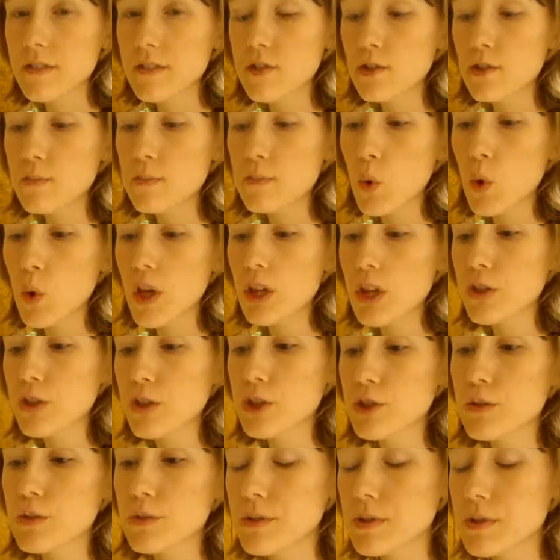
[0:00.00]
If you
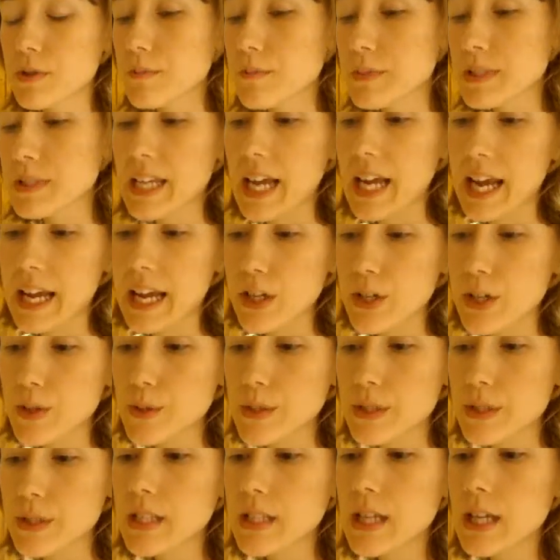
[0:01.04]
boil some
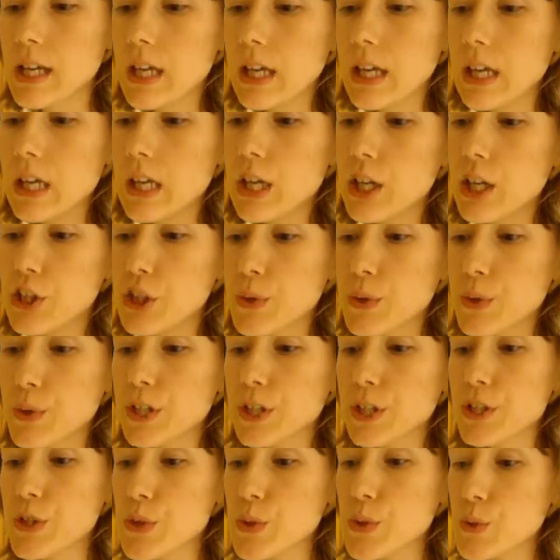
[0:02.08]
potatoes, you
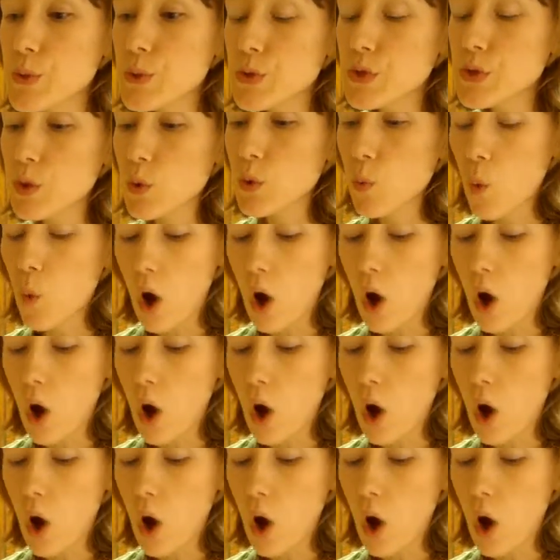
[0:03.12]
can use the